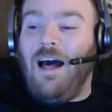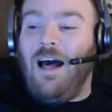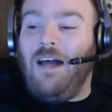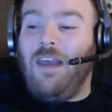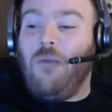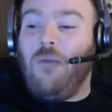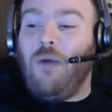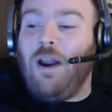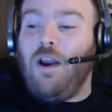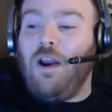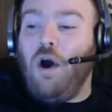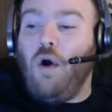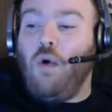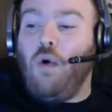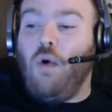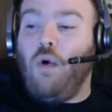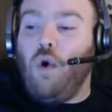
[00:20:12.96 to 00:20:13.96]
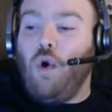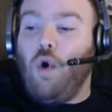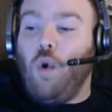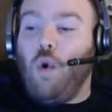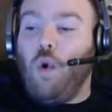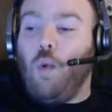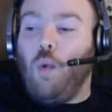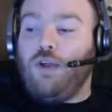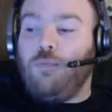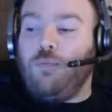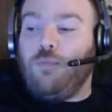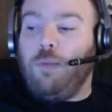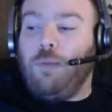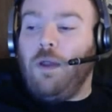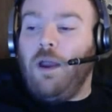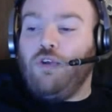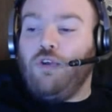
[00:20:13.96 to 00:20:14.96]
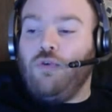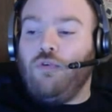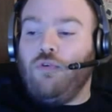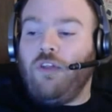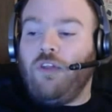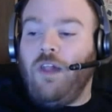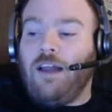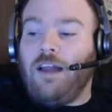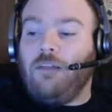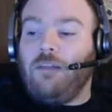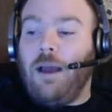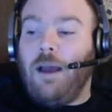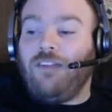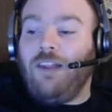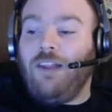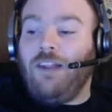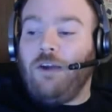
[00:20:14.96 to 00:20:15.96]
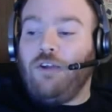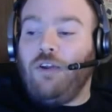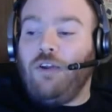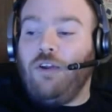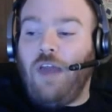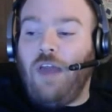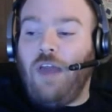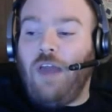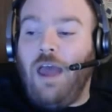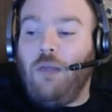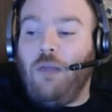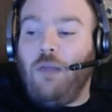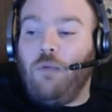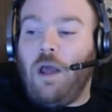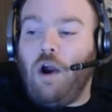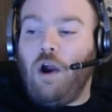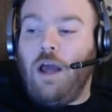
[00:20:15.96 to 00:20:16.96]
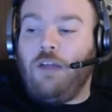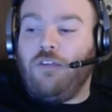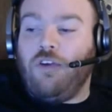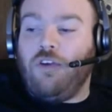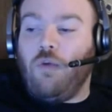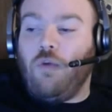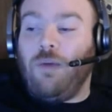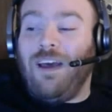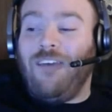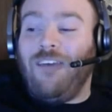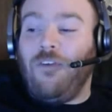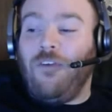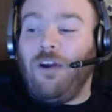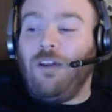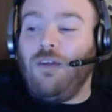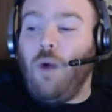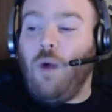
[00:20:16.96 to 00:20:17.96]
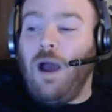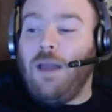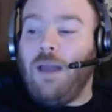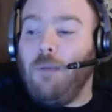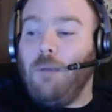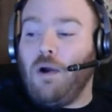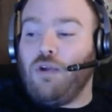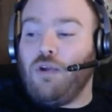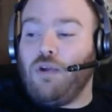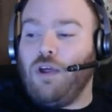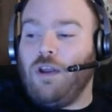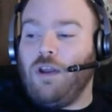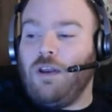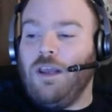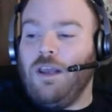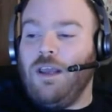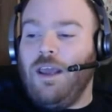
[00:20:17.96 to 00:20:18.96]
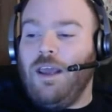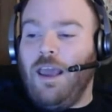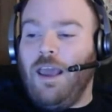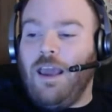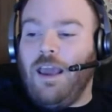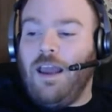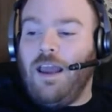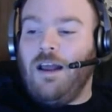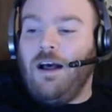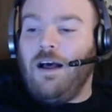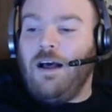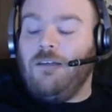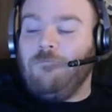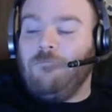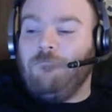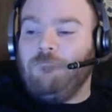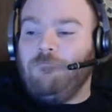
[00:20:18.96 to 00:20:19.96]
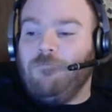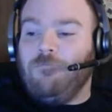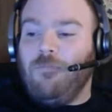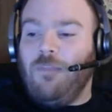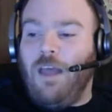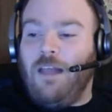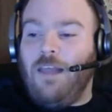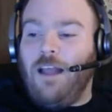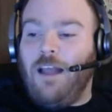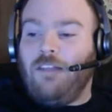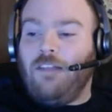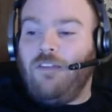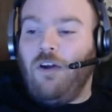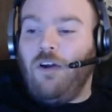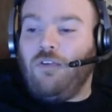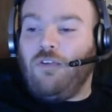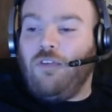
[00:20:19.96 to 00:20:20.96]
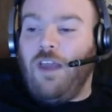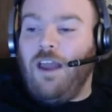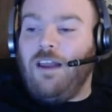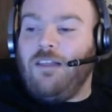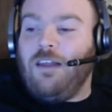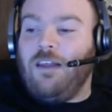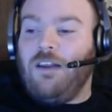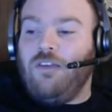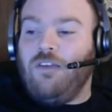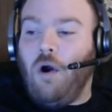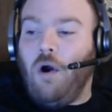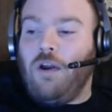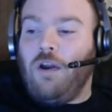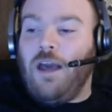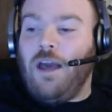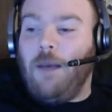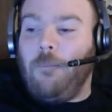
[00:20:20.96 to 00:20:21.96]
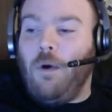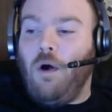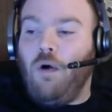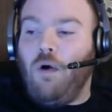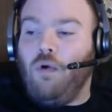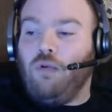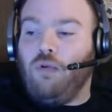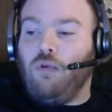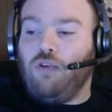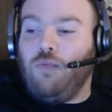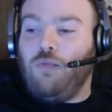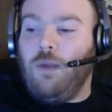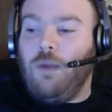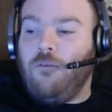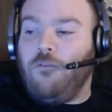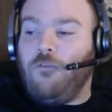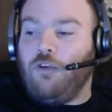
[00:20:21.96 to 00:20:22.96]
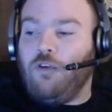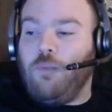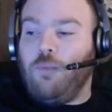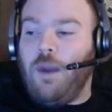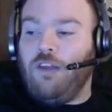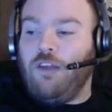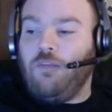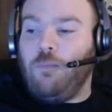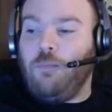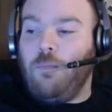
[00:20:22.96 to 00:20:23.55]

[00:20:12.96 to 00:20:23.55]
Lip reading: They want to know, which player would you select? My selection is Edwin Encarnacion by a fairly wide margin, and that's understanding that he's already got Paul Goldschmidt at first base.